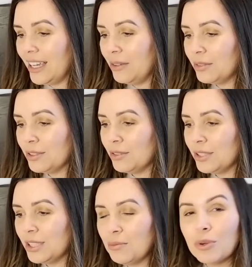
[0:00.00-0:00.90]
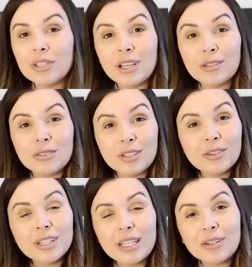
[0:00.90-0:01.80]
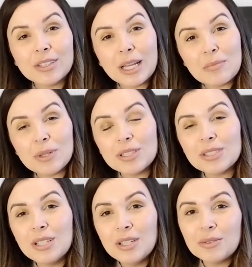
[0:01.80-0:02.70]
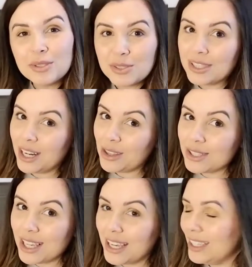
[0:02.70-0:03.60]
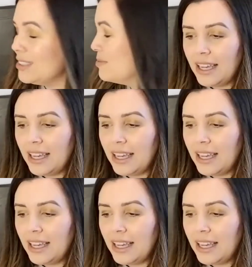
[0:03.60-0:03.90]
I was noticing more yellow urine in her diapers, which was another sign.